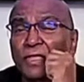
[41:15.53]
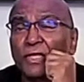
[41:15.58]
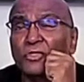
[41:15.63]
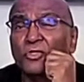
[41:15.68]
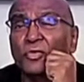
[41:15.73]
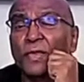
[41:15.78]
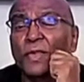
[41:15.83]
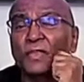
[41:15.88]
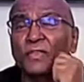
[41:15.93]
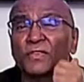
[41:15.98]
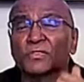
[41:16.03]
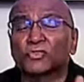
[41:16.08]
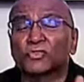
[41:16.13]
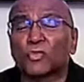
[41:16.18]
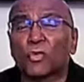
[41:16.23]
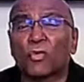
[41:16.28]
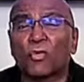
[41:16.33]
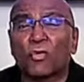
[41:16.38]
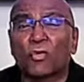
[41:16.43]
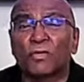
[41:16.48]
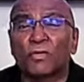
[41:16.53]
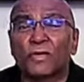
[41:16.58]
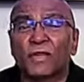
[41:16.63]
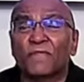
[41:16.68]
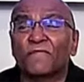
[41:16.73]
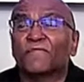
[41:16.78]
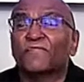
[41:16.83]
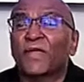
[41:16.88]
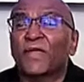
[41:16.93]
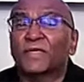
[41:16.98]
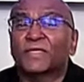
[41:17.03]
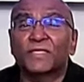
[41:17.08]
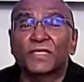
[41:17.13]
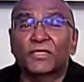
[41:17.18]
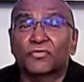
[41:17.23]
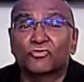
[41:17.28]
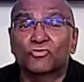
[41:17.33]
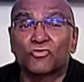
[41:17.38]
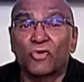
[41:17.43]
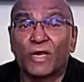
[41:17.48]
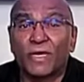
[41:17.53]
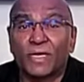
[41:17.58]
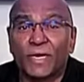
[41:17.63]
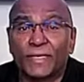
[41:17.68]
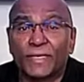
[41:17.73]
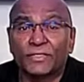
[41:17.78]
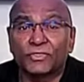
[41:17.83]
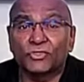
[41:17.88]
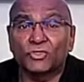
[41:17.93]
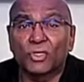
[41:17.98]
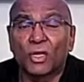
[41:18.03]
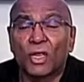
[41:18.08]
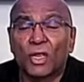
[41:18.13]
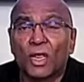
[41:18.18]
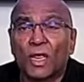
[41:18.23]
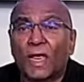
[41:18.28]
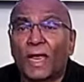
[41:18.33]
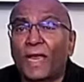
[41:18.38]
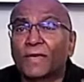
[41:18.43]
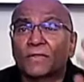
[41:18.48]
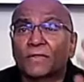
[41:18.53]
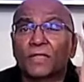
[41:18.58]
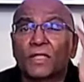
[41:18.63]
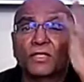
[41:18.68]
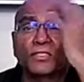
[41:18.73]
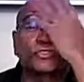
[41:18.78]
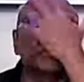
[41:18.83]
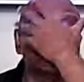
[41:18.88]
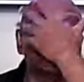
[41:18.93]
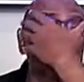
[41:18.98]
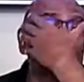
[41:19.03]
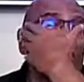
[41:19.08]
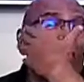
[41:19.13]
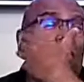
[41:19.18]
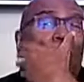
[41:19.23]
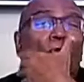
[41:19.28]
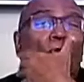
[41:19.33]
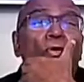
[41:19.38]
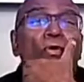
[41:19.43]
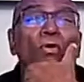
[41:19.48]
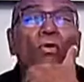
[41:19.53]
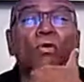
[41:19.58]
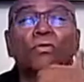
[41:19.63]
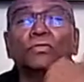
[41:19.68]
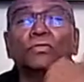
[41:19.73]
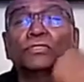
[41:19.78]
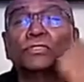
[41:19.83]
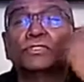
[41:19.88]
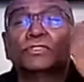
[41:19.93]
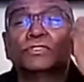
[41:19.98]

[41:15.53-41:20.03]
doing so-called lymphatic drainage, and they drain all these